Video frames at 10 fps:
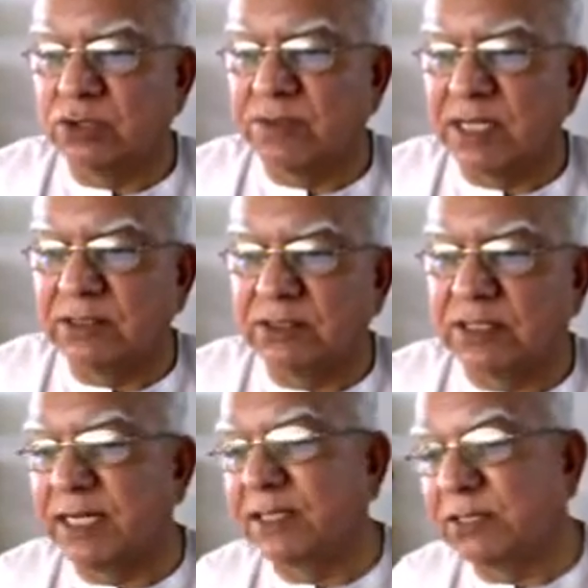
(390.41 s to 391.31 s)
Jamaat is
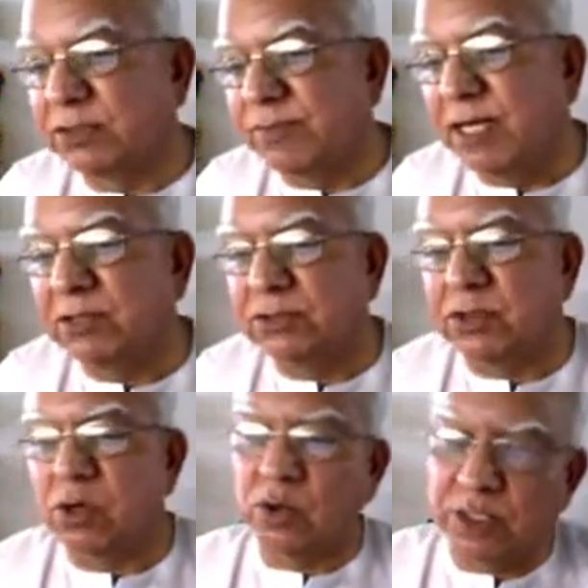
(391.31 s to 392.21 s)
right, or Jamaat is
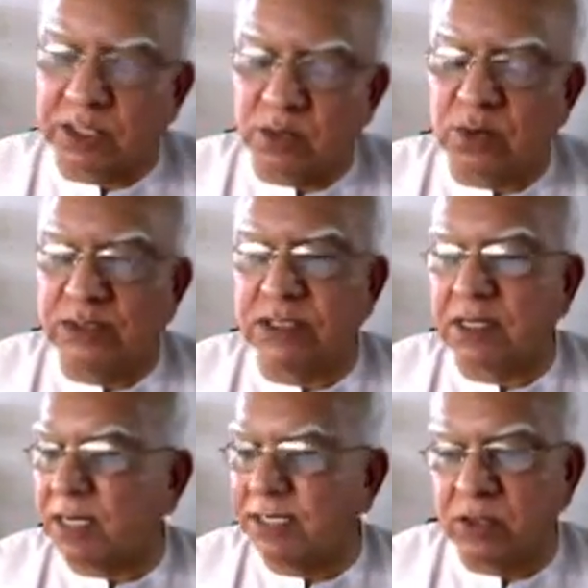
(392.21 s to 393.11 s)
wrong, the other ones
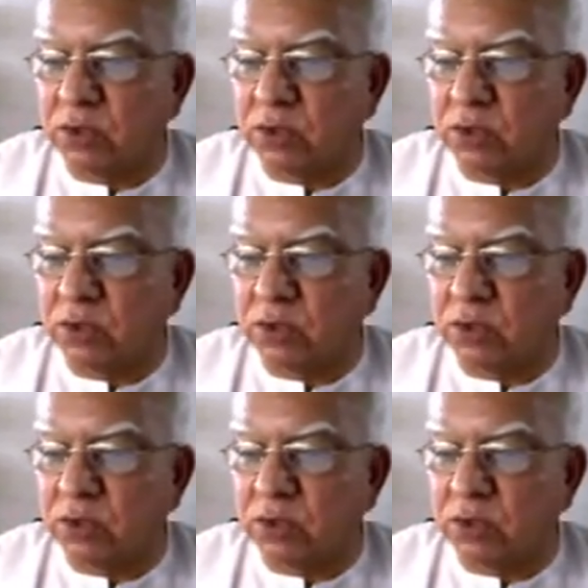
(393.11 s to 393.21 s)
are right.